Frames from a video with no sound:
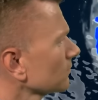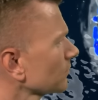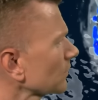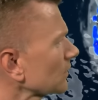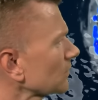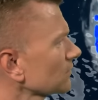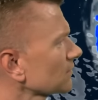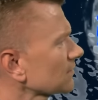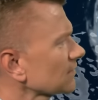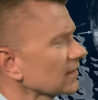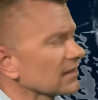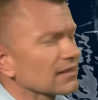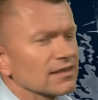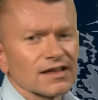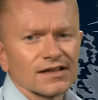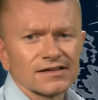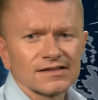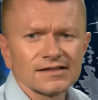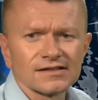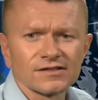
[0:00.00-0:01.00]
We could see
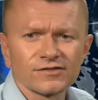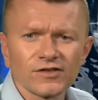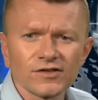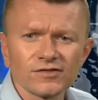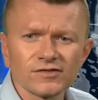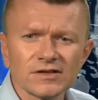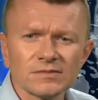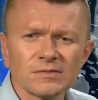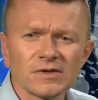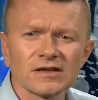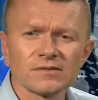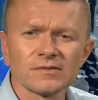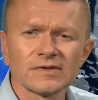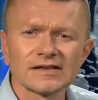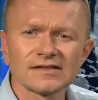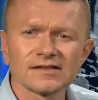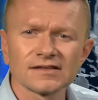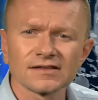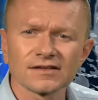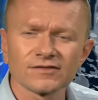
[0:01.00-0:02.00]
thirty to fifty
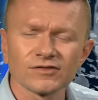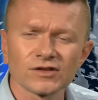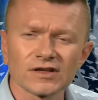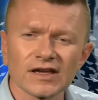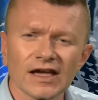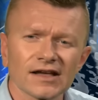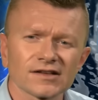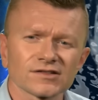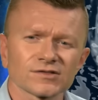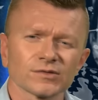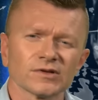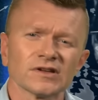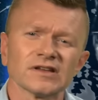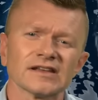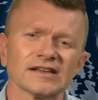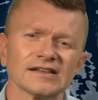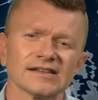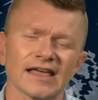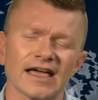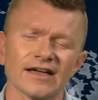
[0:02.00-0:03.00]
millimetres if you catch one of
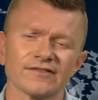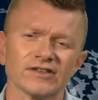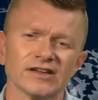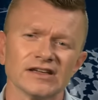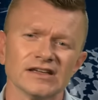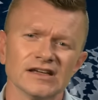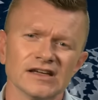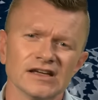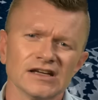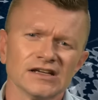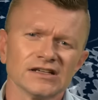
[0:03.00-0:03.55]
these heavy